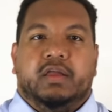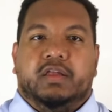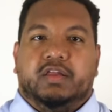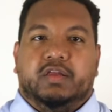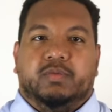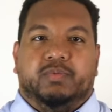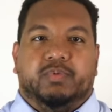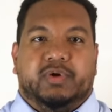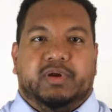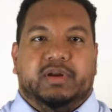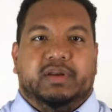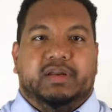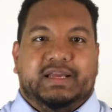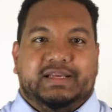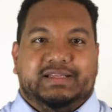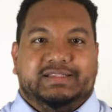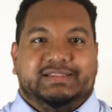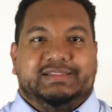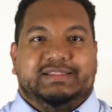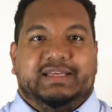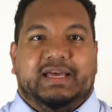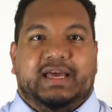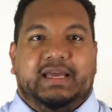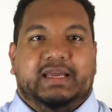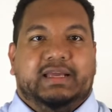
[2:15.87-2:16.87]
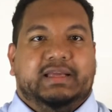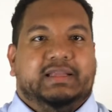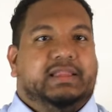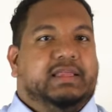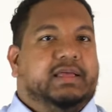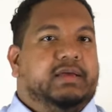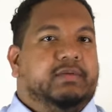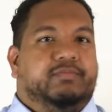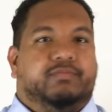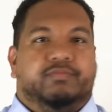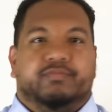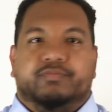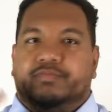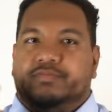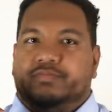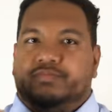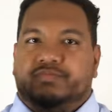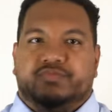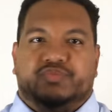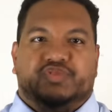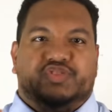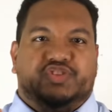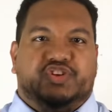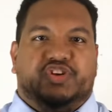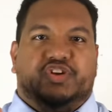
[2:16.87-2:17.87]
You put a nice tie clip,
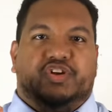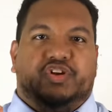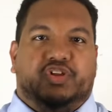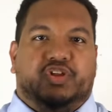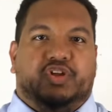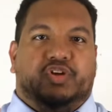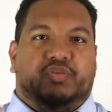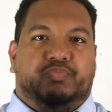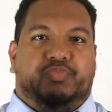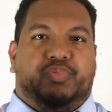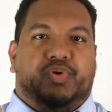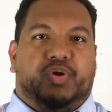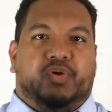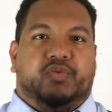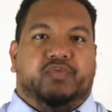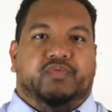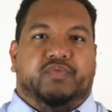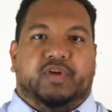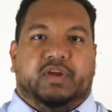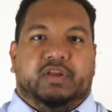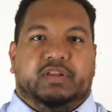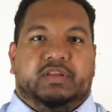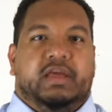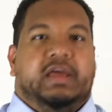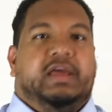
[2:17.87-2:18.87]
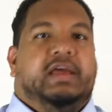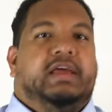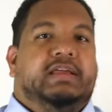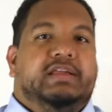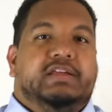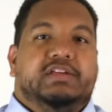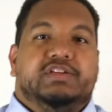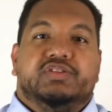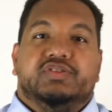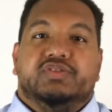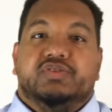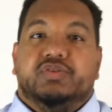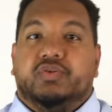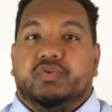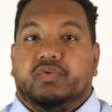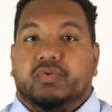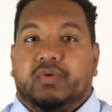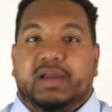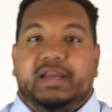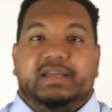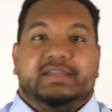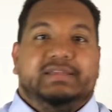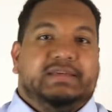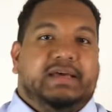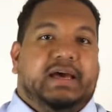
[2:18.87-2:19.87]
it's gonna look perfect. This is a
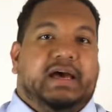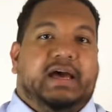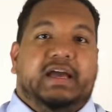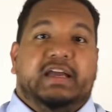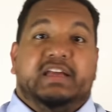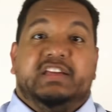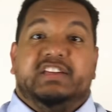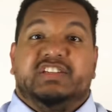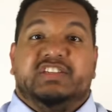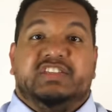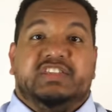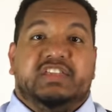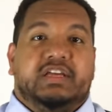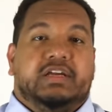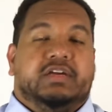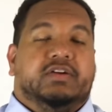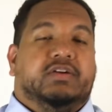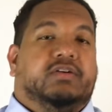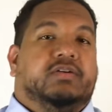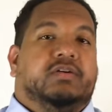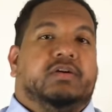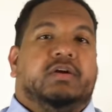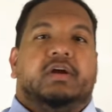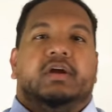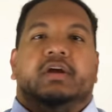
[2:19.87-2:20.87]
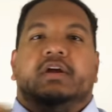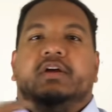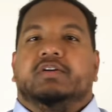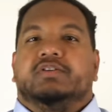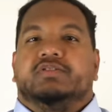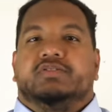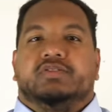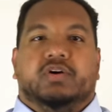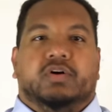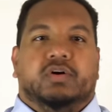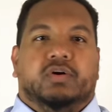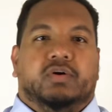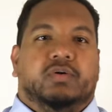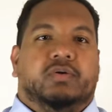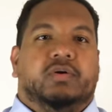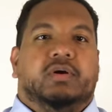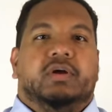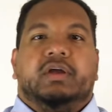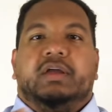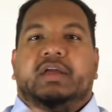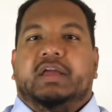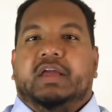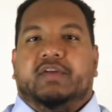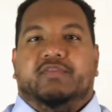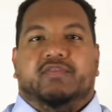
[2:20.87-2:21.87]
great tie, it's thicker. So
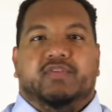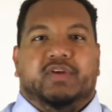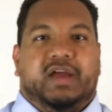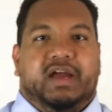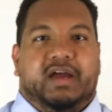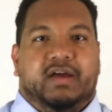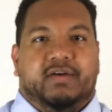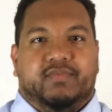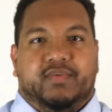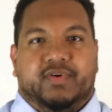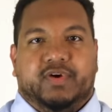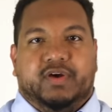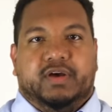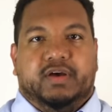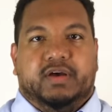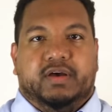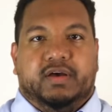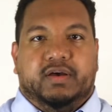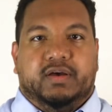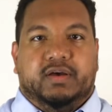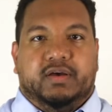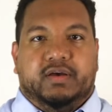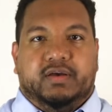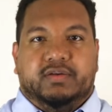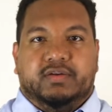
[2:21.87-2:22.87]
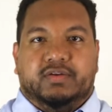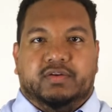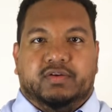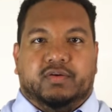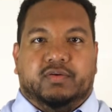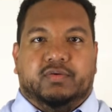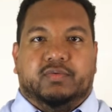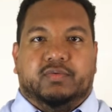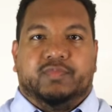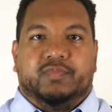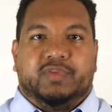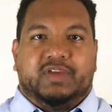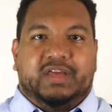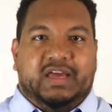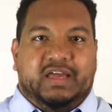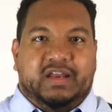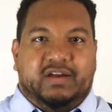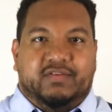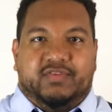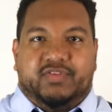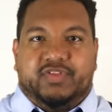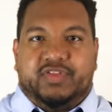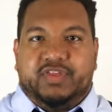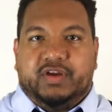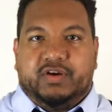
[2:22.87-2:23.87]
if you have a
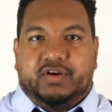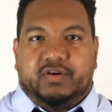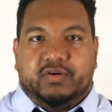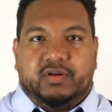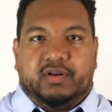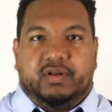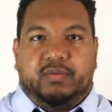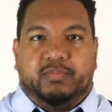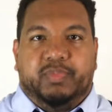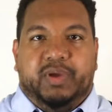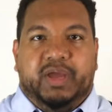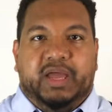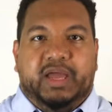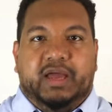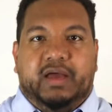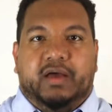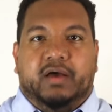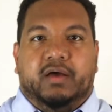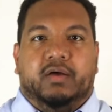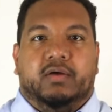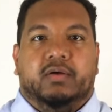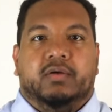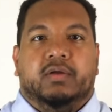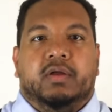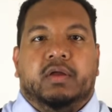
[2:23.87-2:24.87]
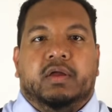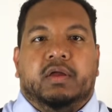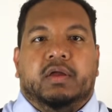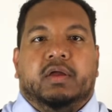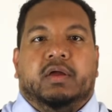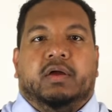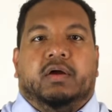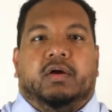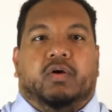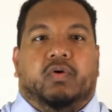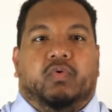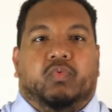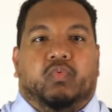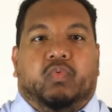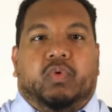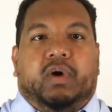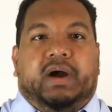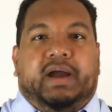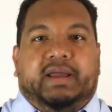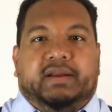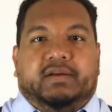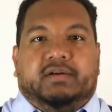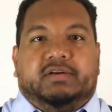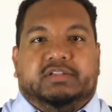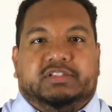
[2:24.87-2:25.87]
kind of a thicker lapel, a
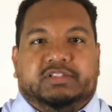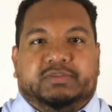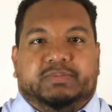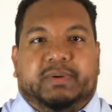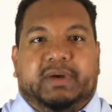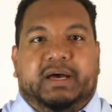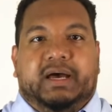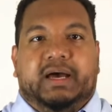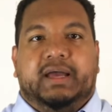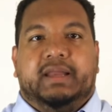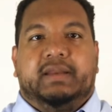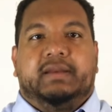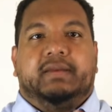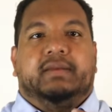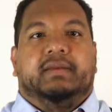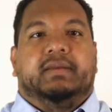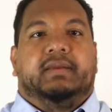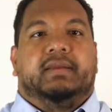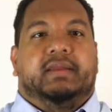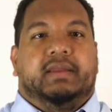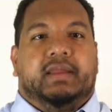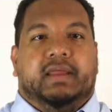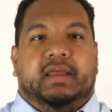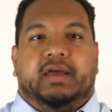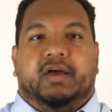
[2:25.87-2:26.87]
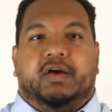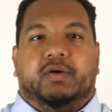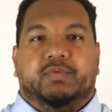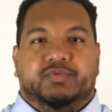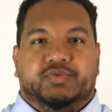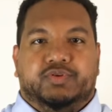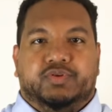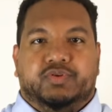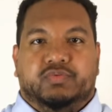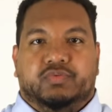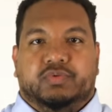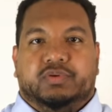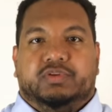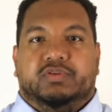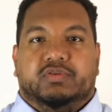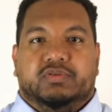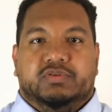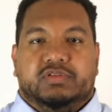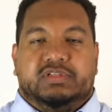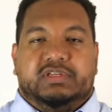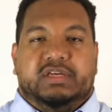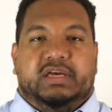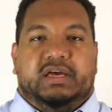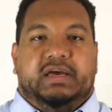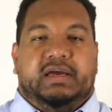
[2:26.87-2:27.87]
wider spot, helps you with
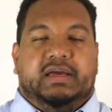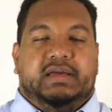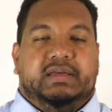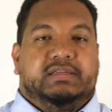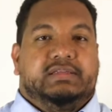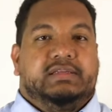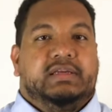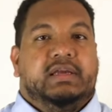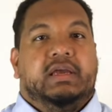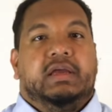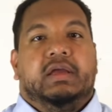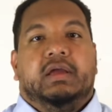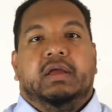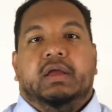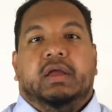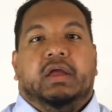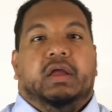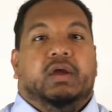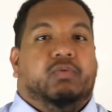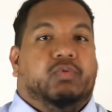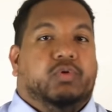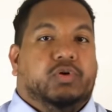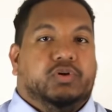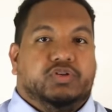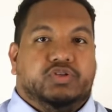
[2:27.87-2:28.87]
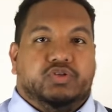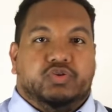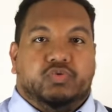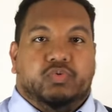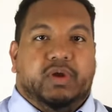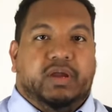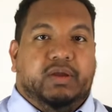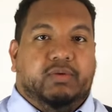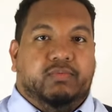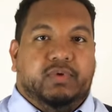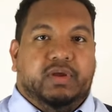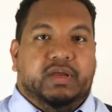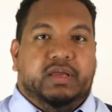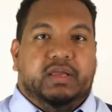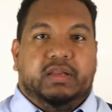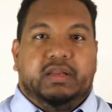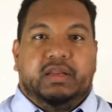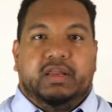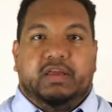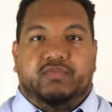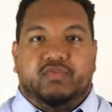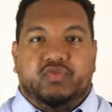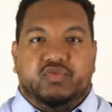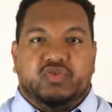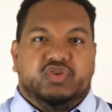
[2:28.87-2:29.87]
those ties. It works great with
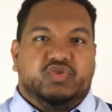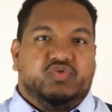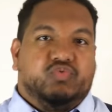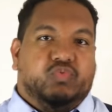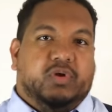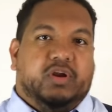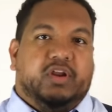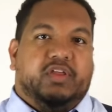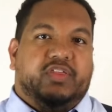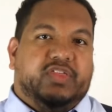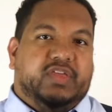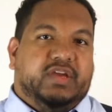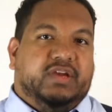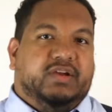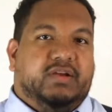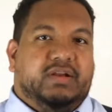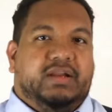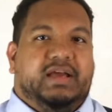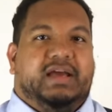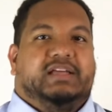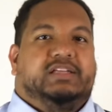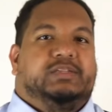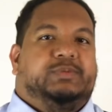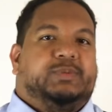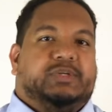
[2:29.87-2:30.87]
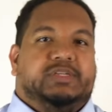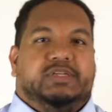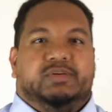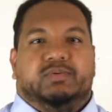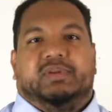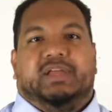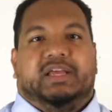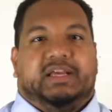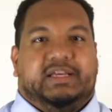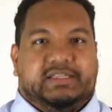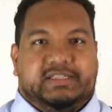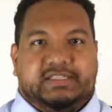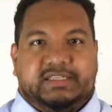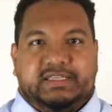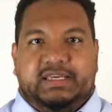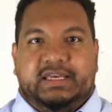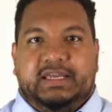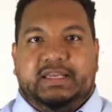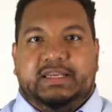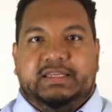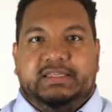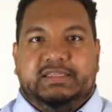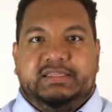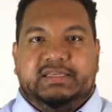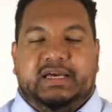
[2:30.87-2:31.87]
if you just want a thicker knot, especially with like a
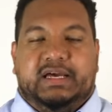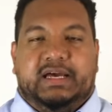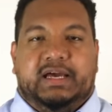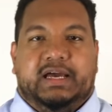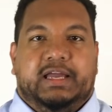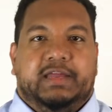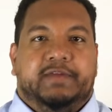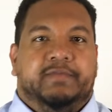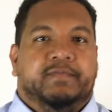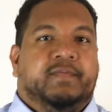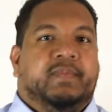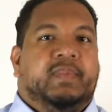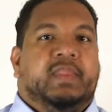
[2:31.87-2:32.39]
skinny tie.